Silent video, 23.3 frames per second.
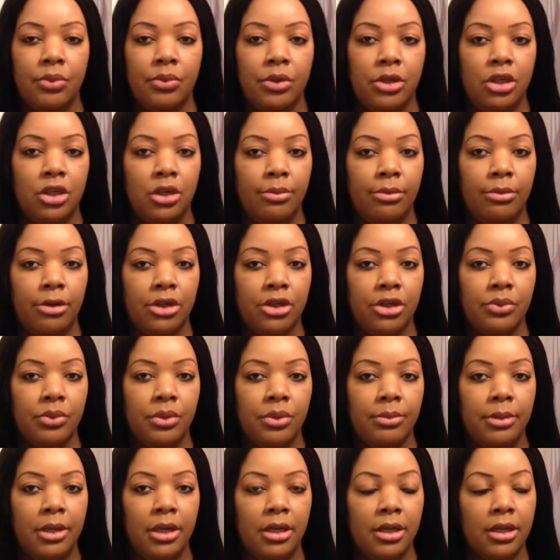what your brush will
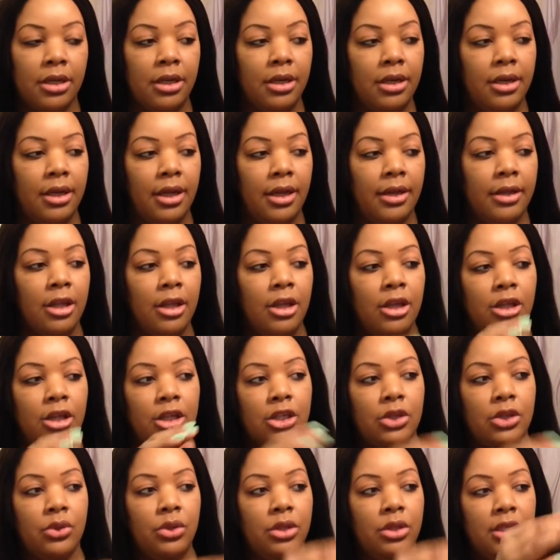be looking like.
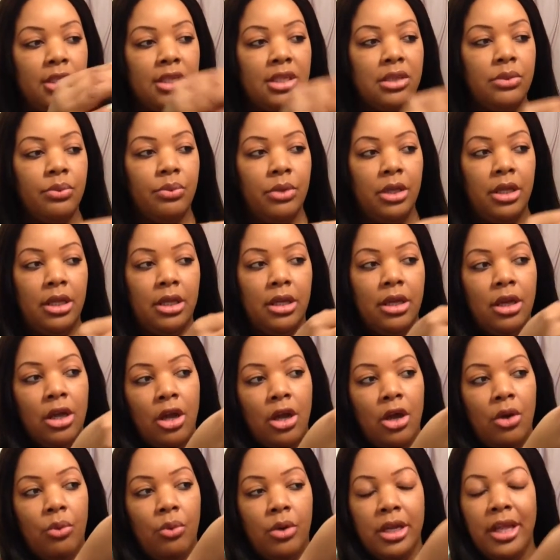So this way,
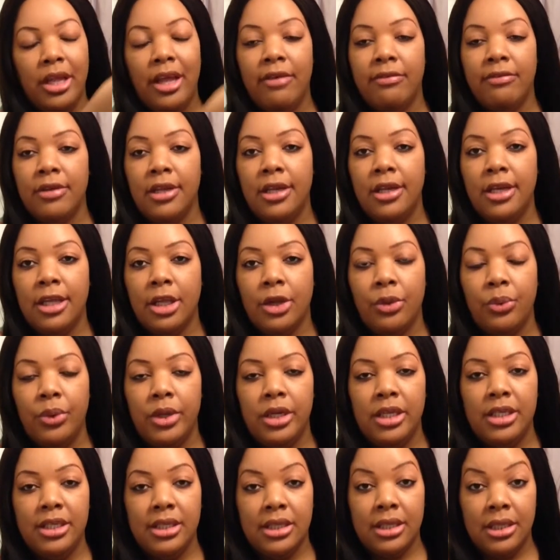whatever liquid
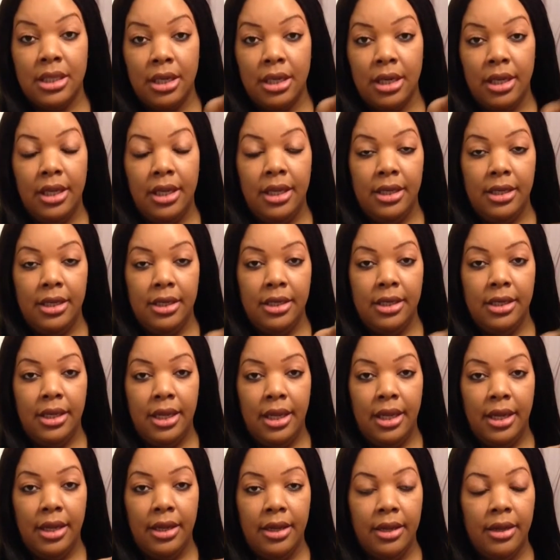is still in
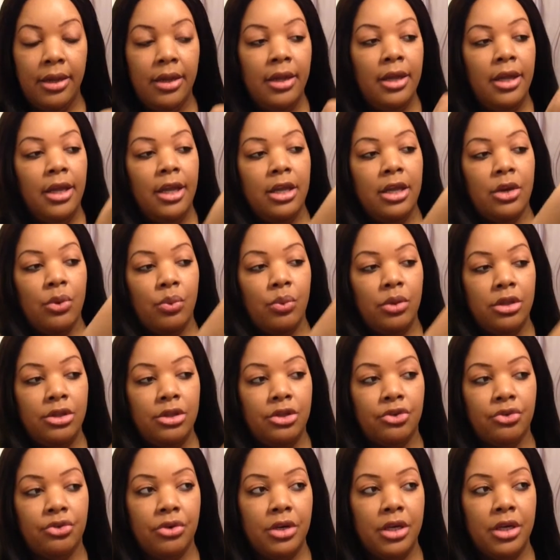there, it will
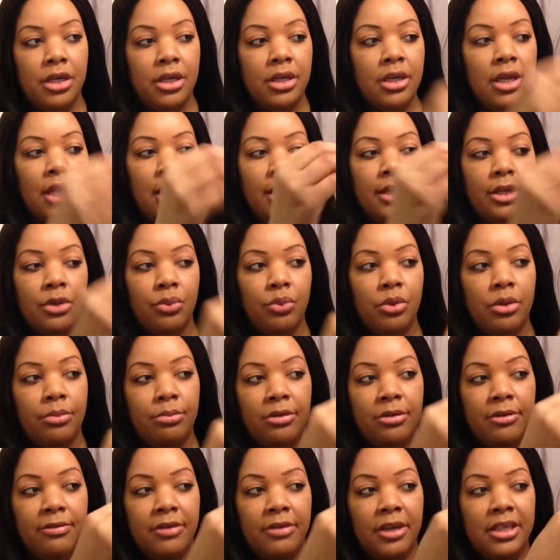drain and it will
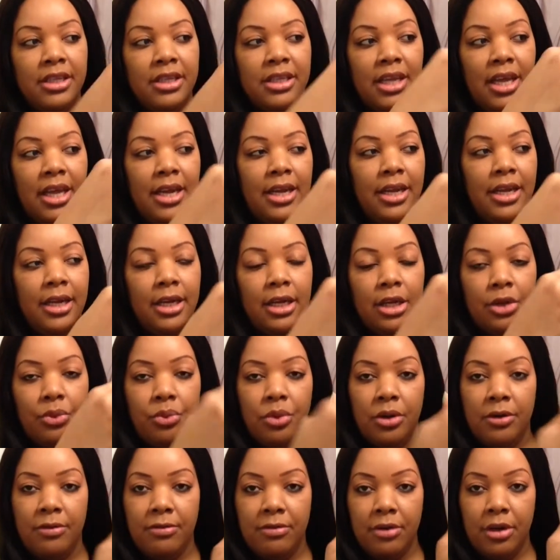prevent any
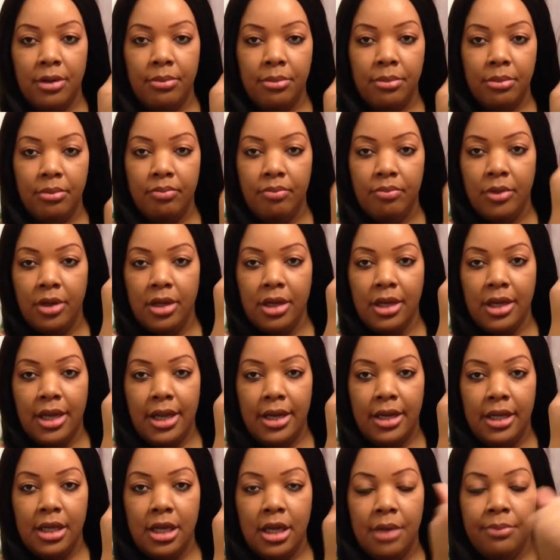liquid from
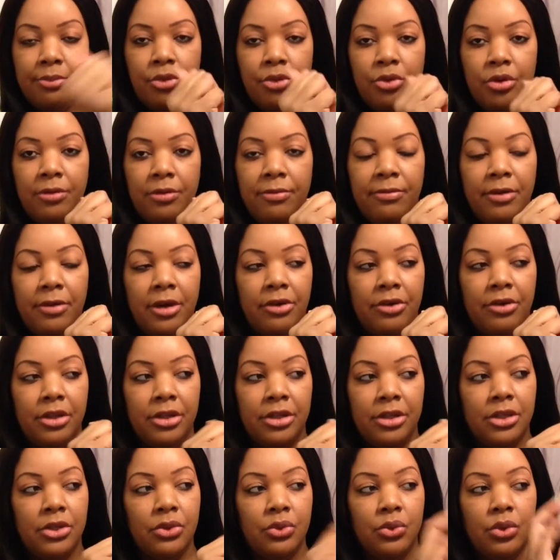getting up to the ferrule.
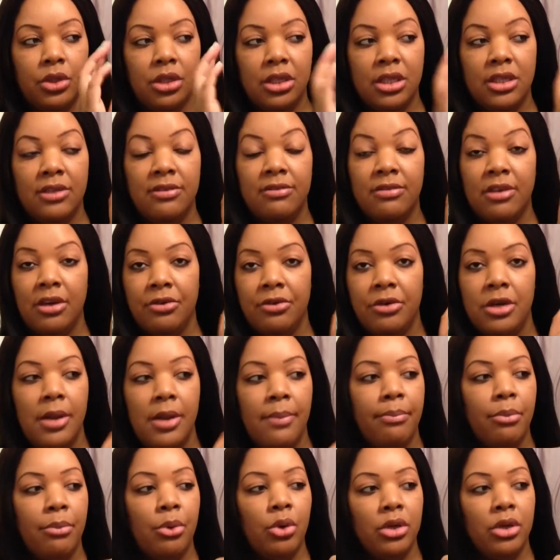So this is very
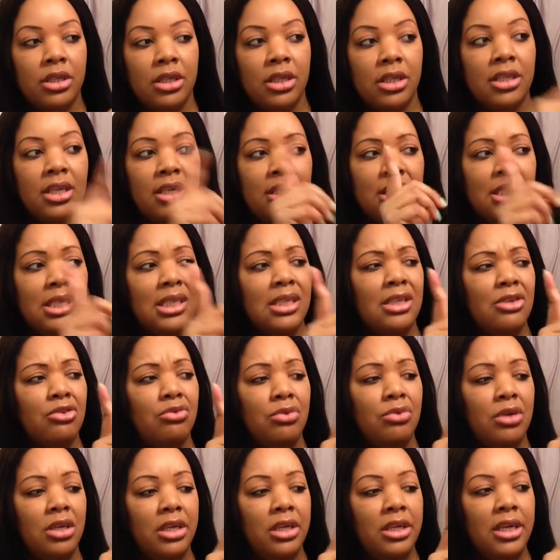important, and this is a
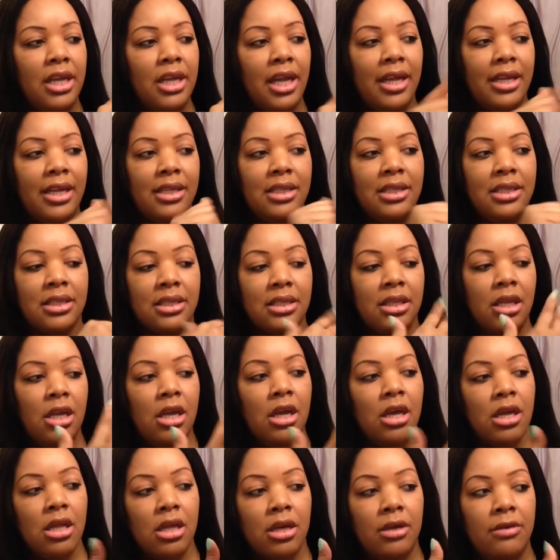really nice,
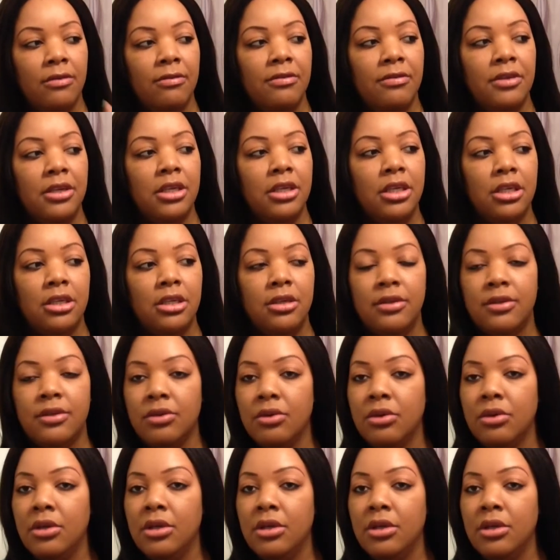convenient